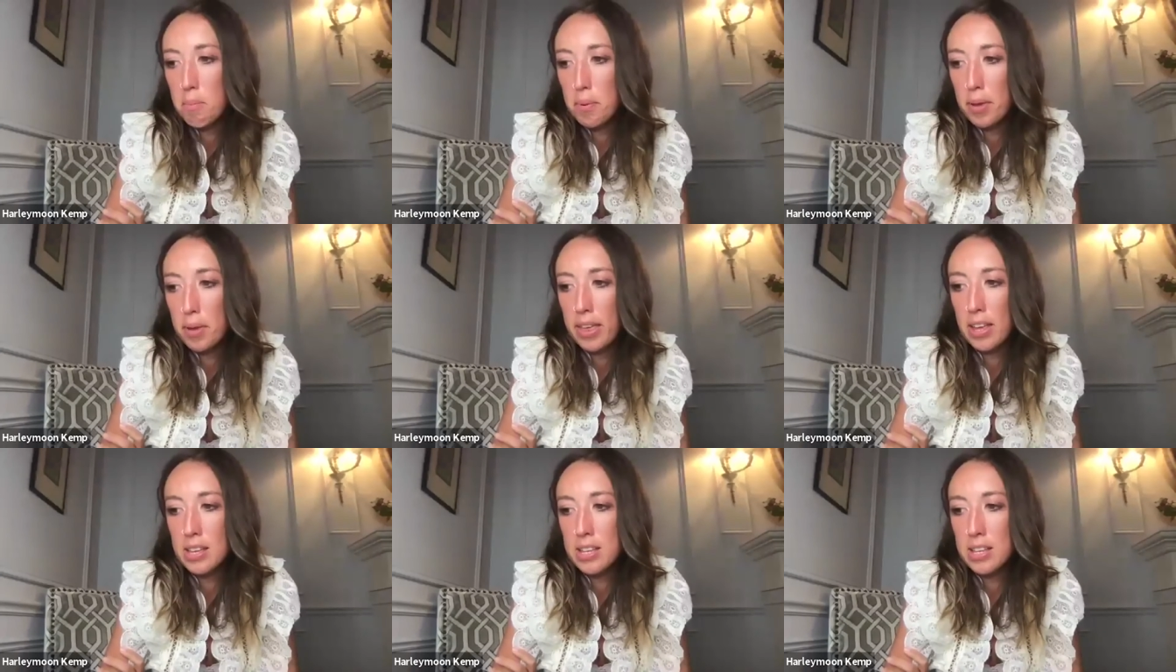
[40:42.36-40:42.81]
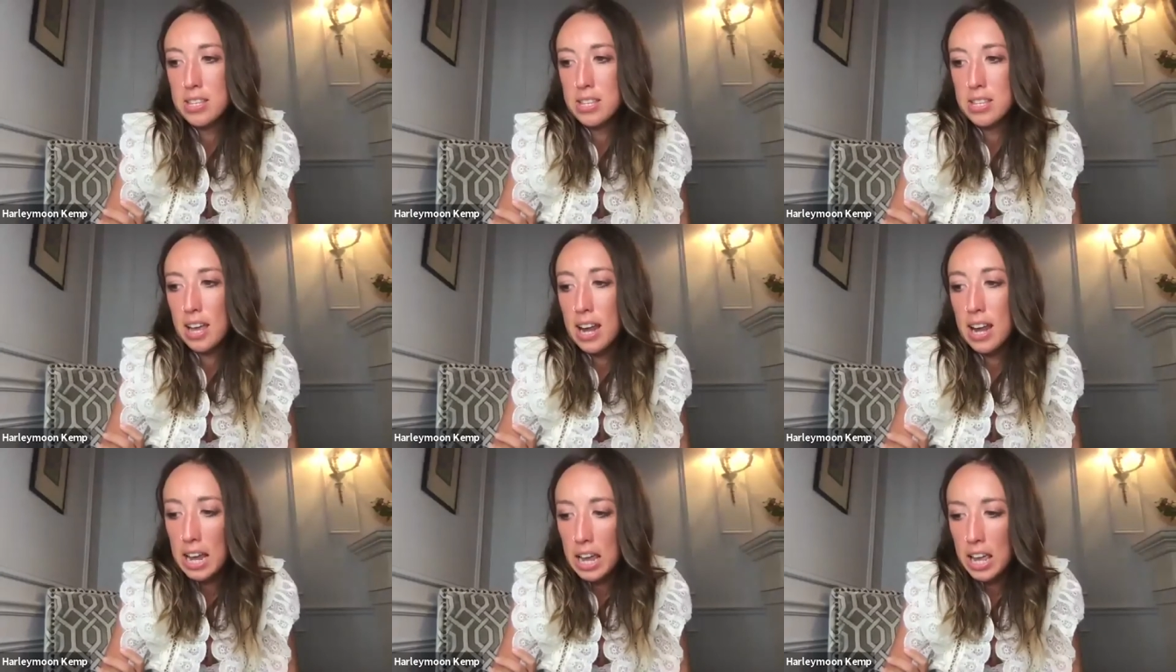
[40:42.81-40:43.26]
because
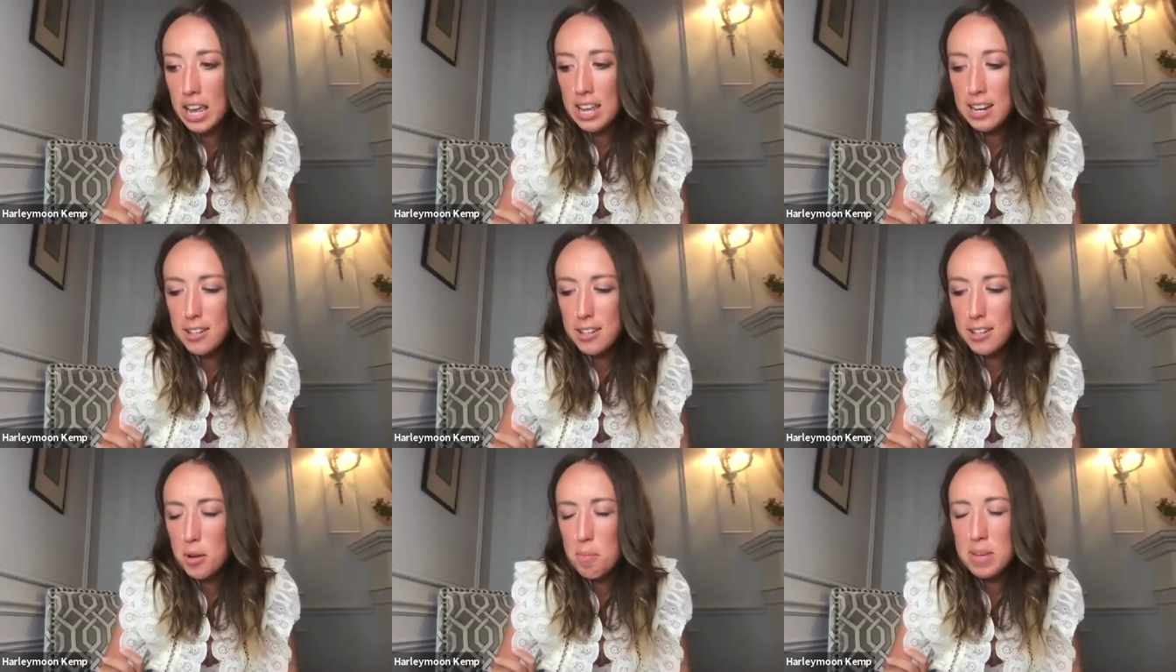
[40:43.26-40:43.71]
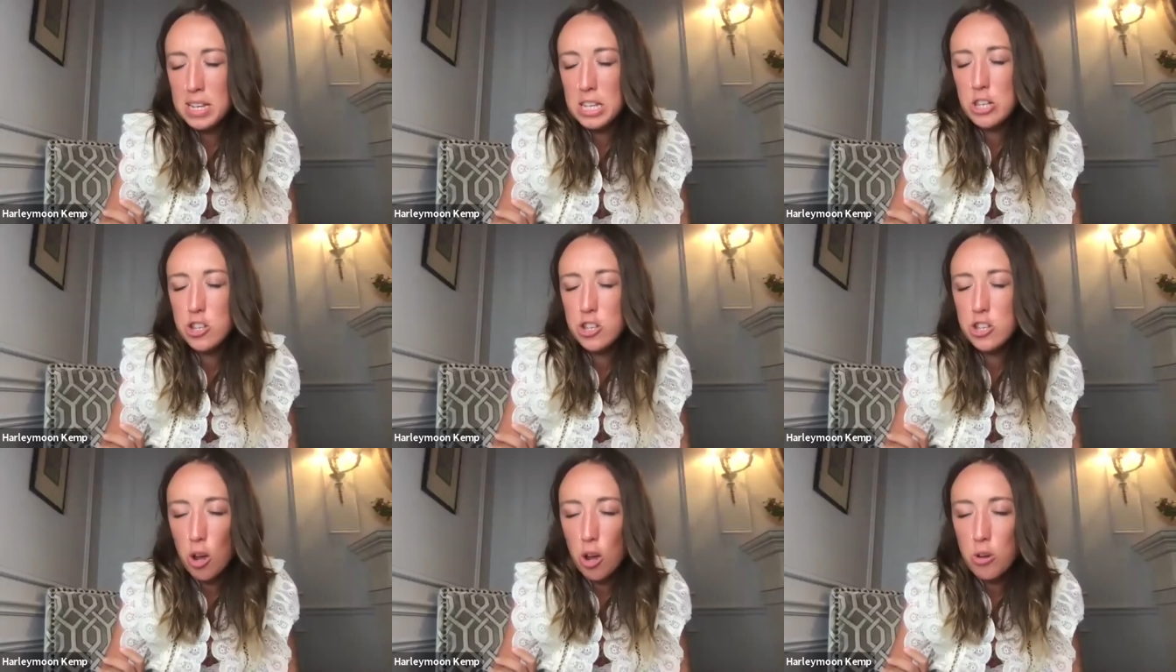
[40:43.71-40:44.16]
and it, it, took me
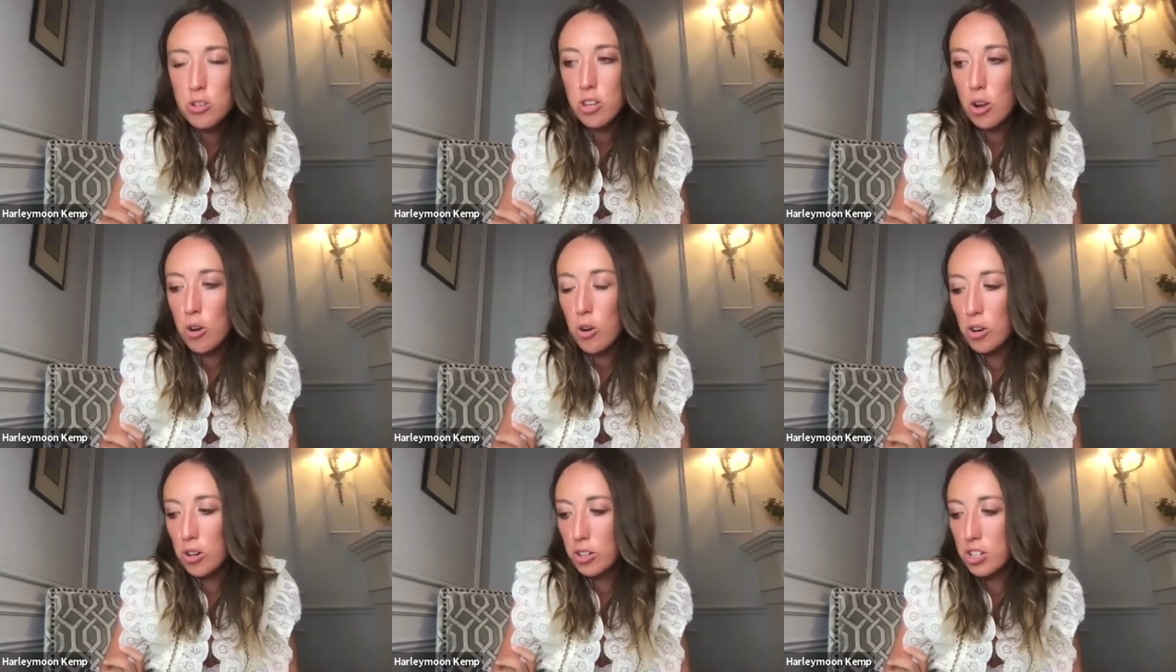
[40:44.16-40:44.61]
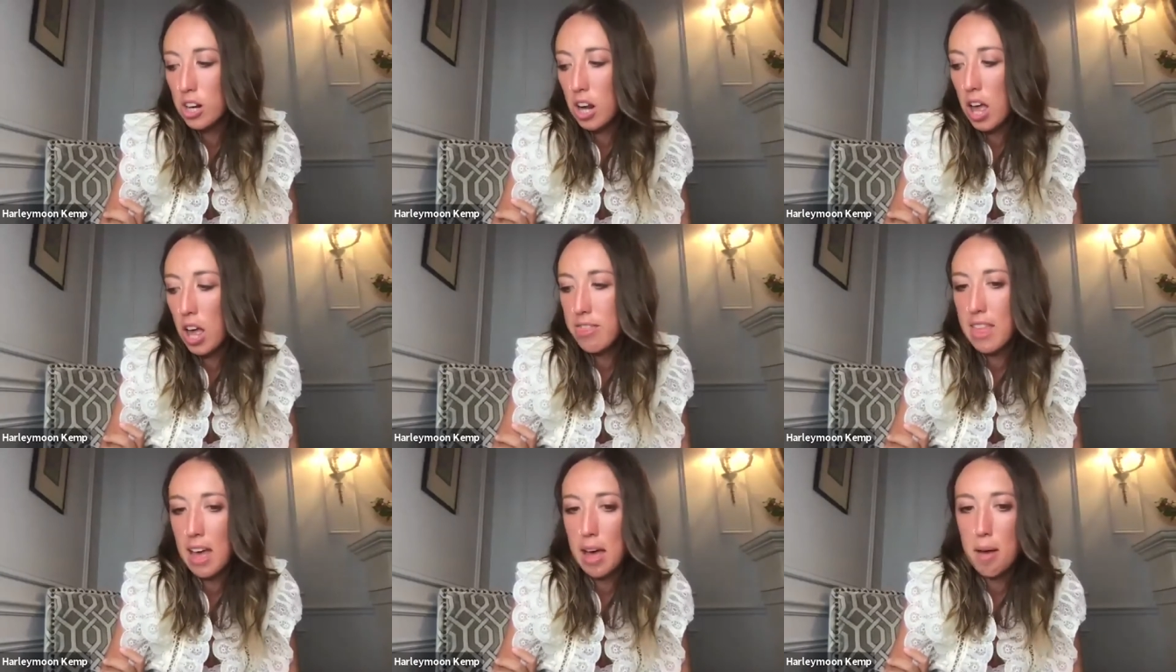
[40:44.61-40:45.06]
so so long to
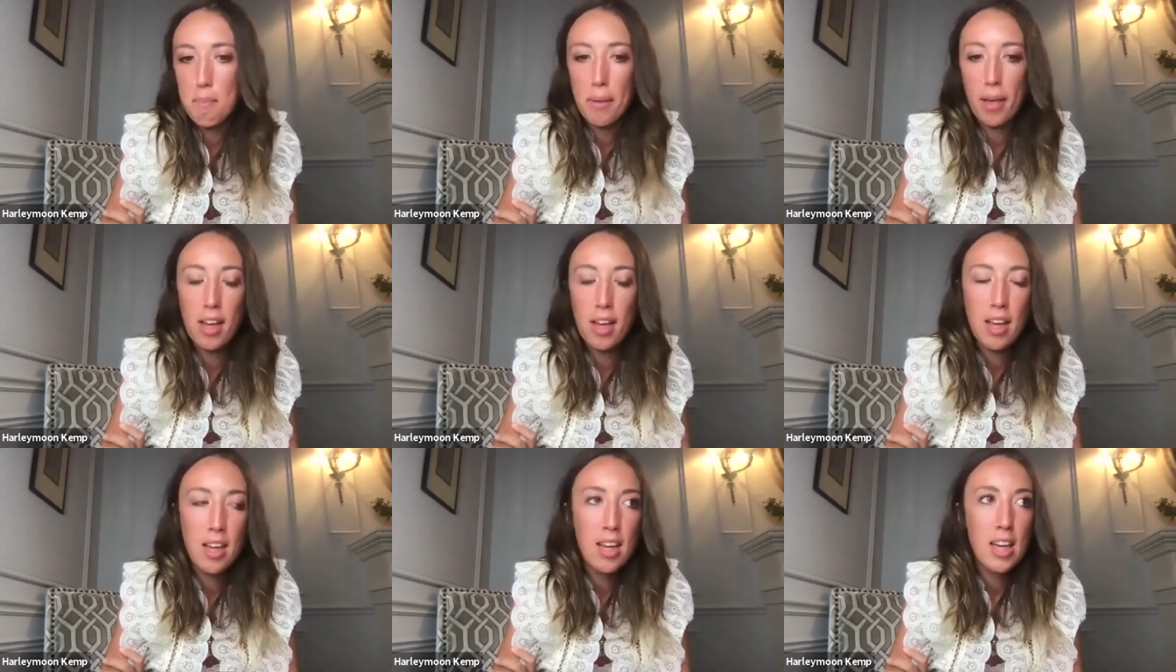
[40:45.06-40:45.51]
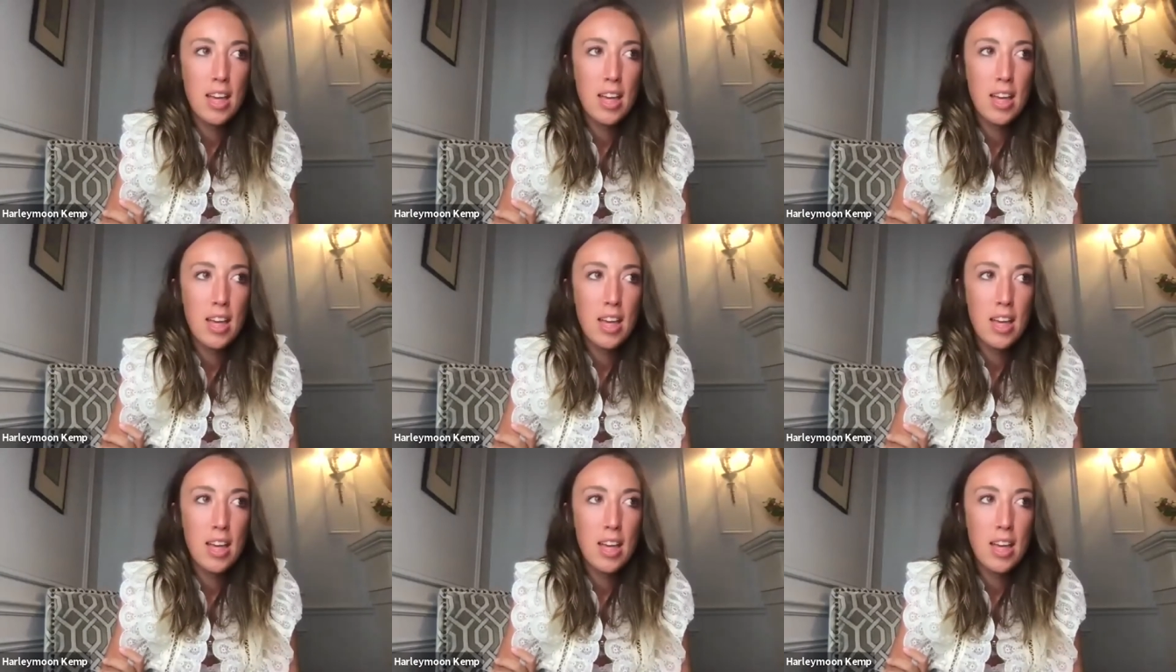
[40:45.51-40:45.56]
learn that but